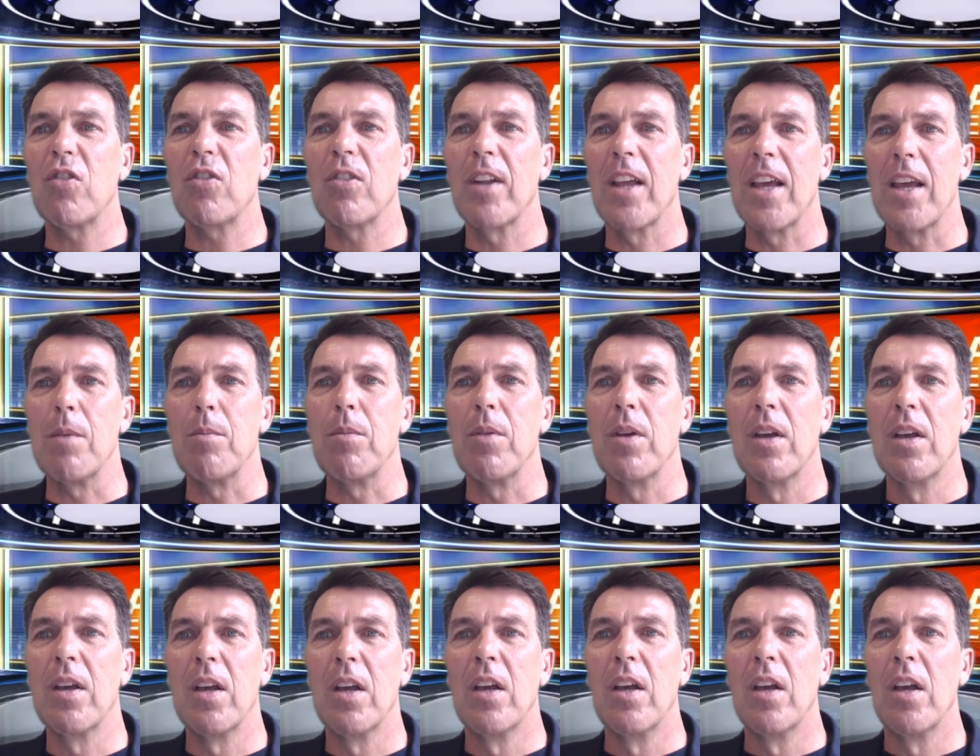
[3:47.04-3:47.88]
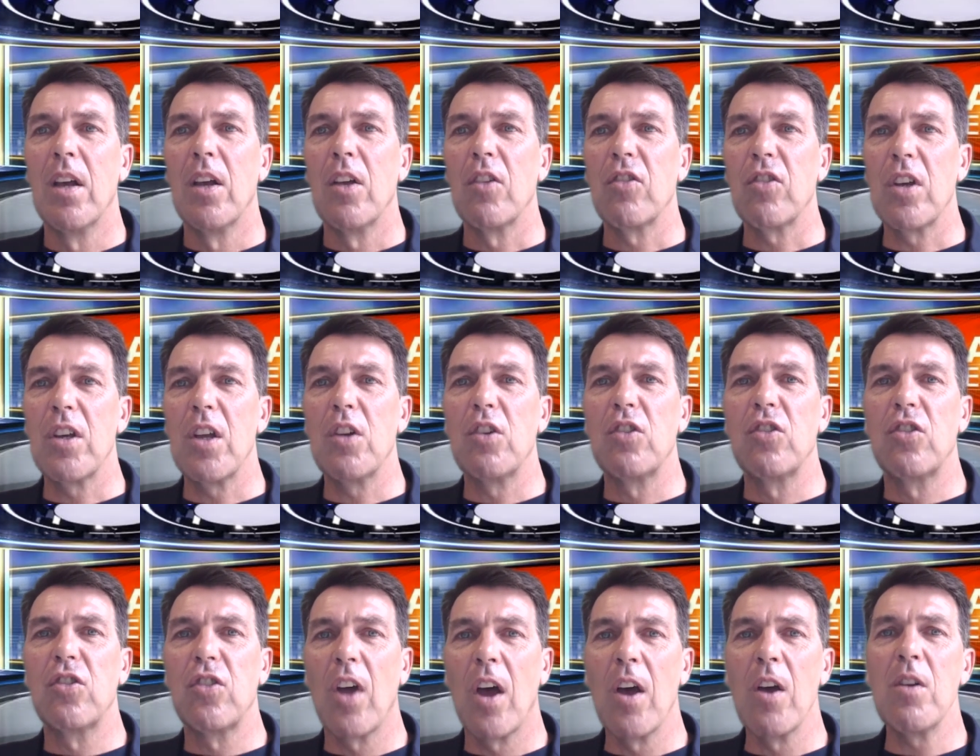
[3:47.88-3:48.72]
sleep. So you
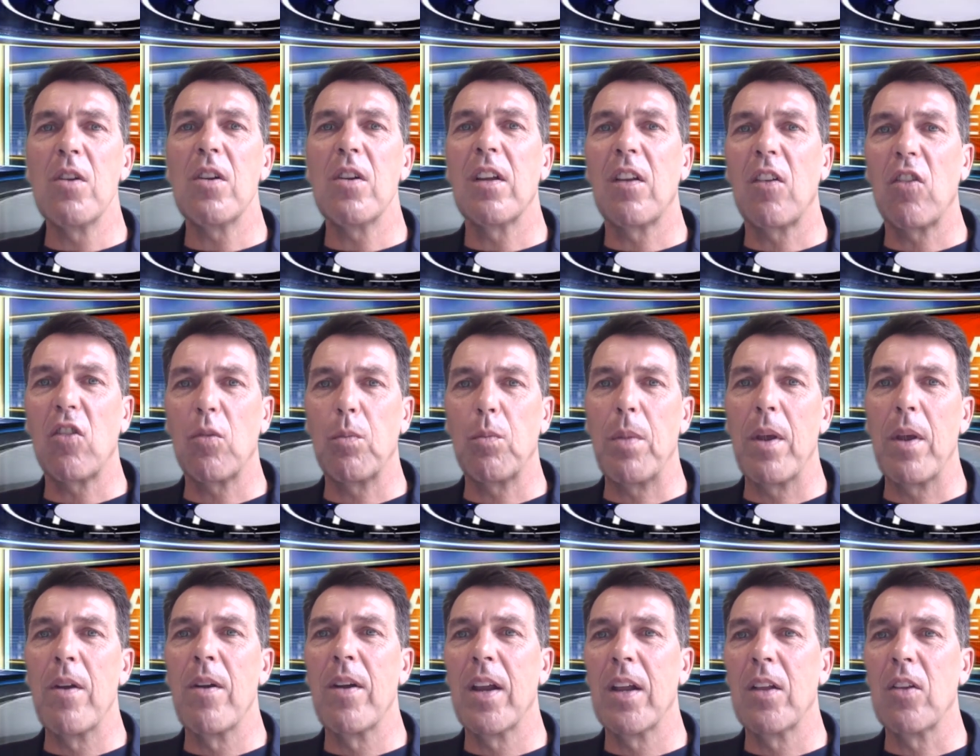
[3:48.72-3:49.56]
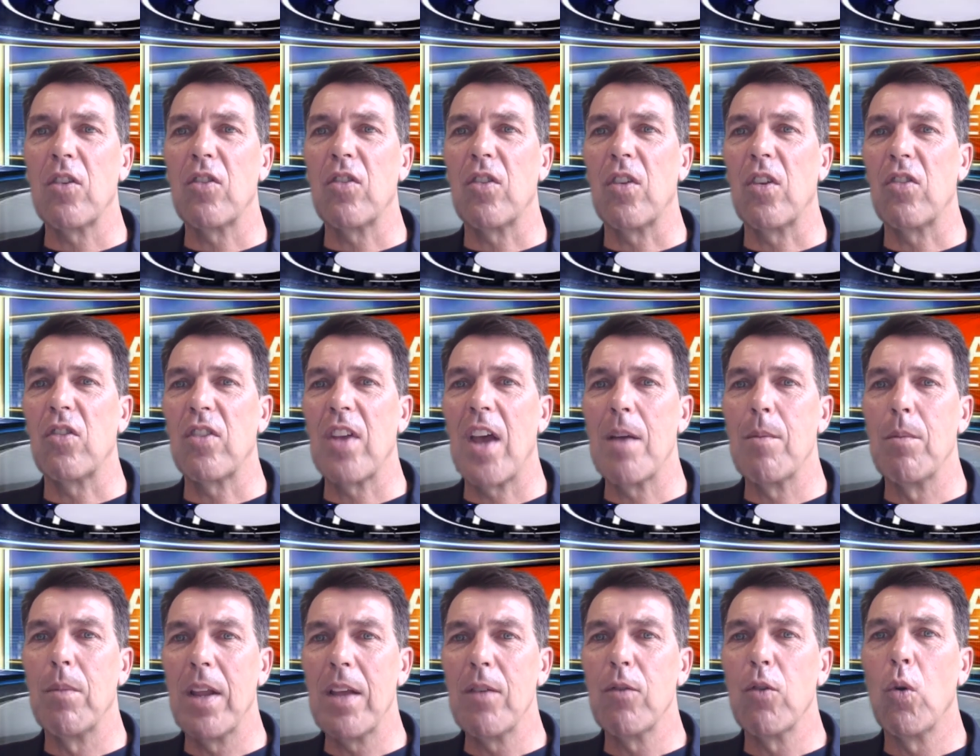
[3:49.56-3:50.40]
don't experience the
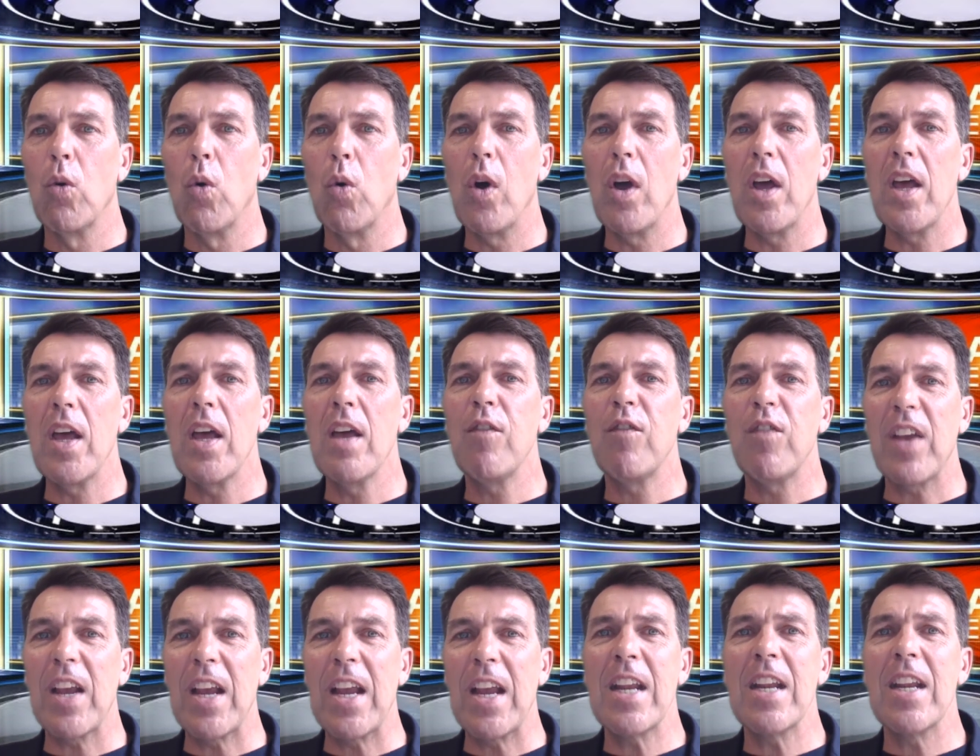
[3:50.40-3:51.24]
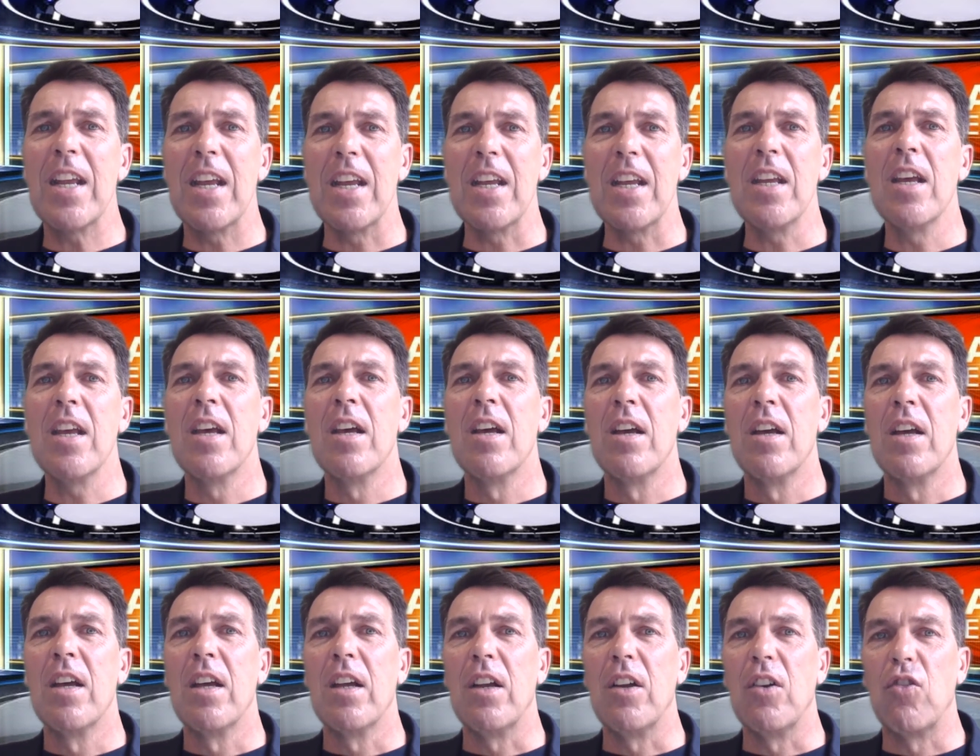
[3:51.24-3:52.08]
same level, if any,
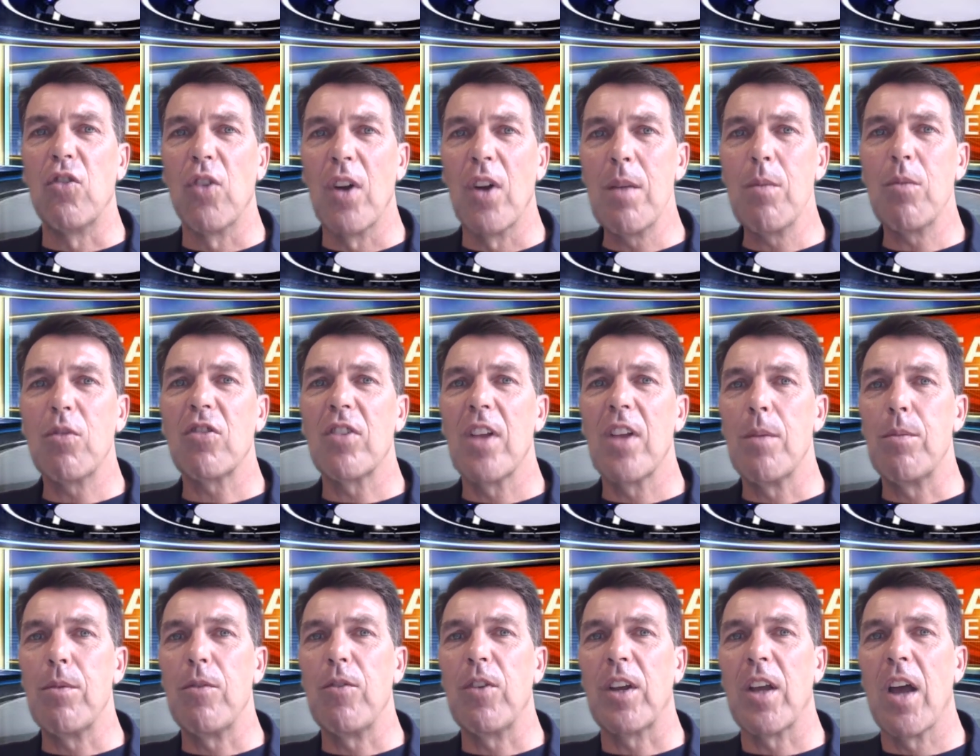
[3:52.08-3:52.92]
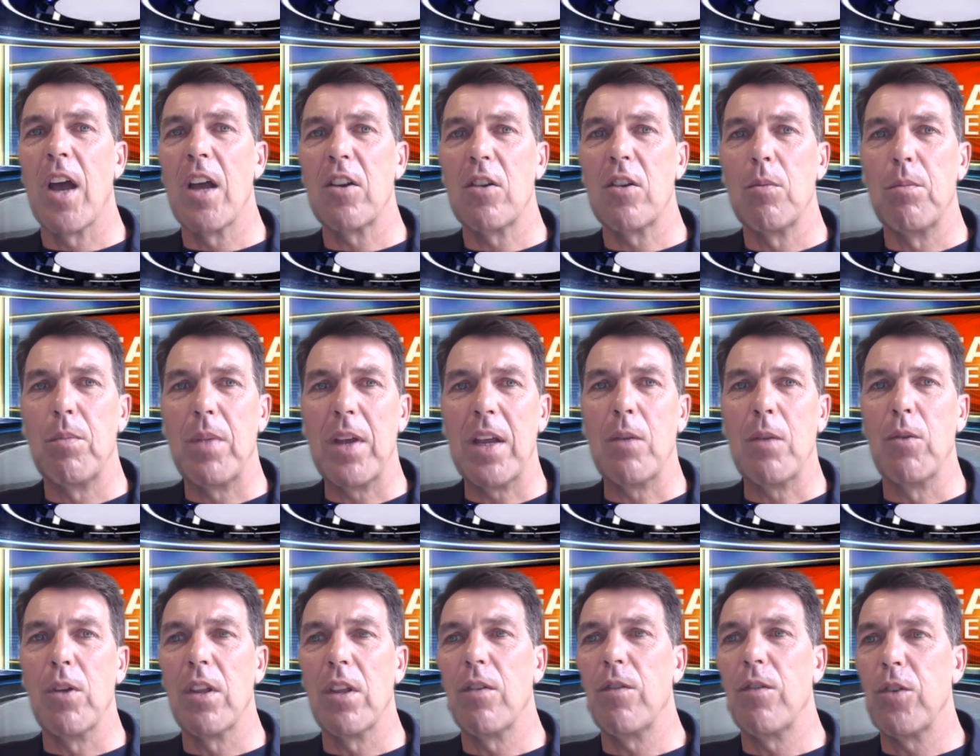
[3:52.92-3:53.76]
dream sleep if you're going to bed
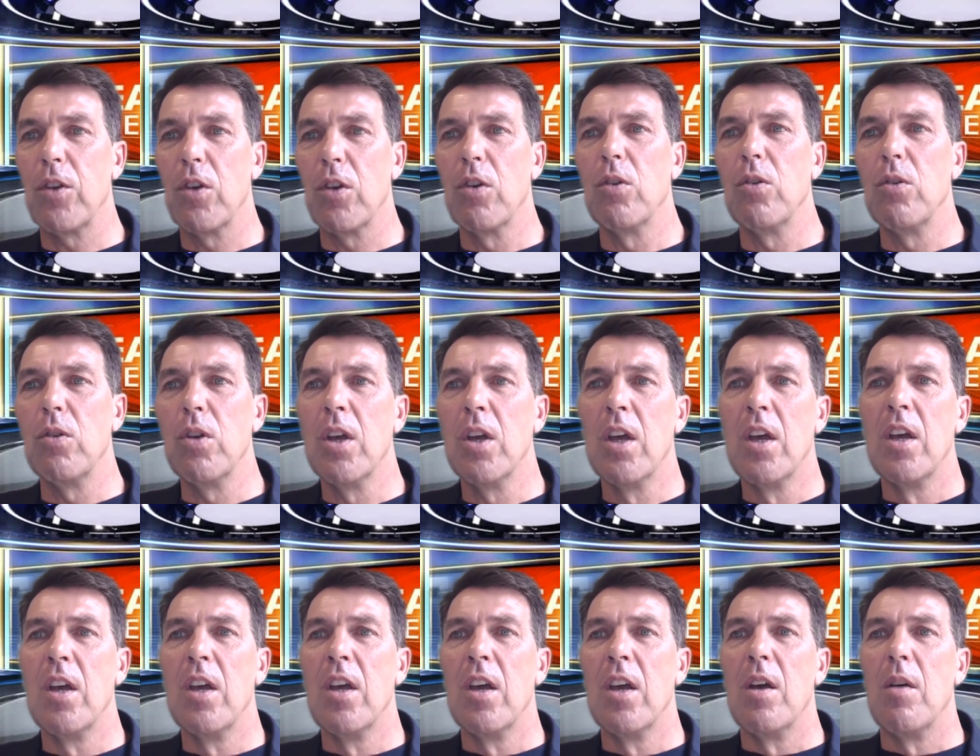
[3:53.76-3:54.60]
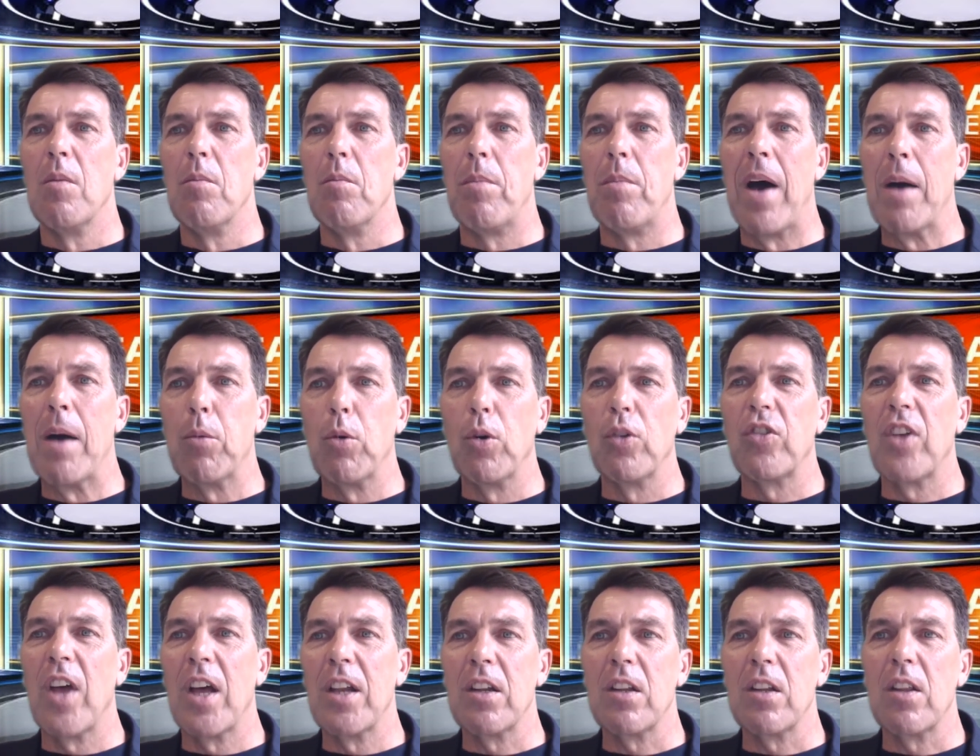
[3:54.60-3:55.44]
with a few
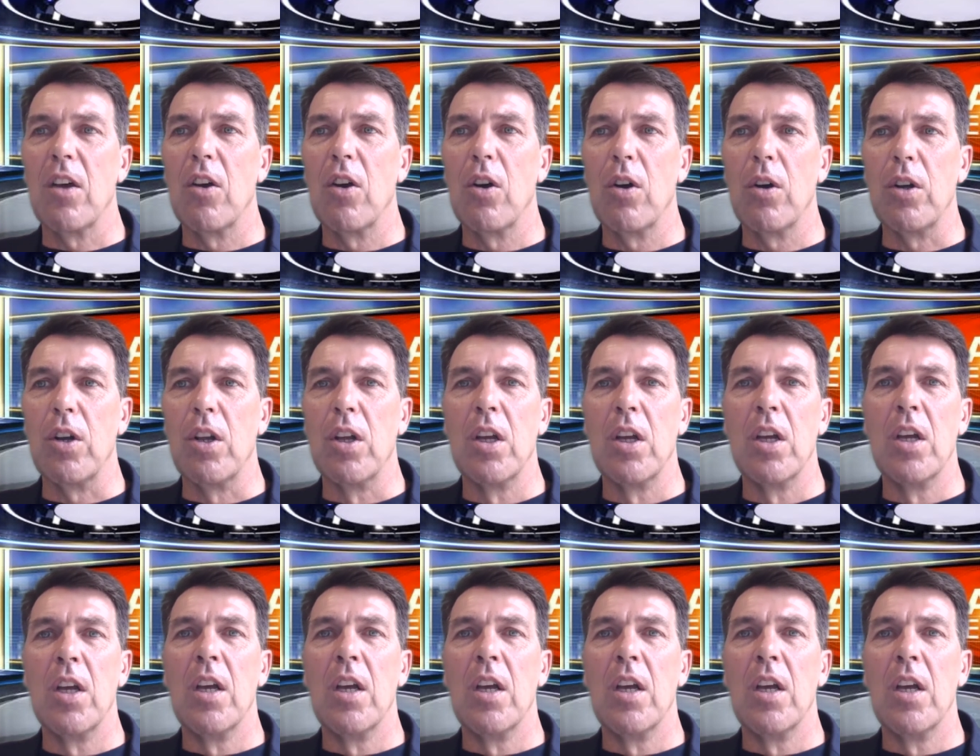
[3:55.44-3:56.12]
bubbles under the hood.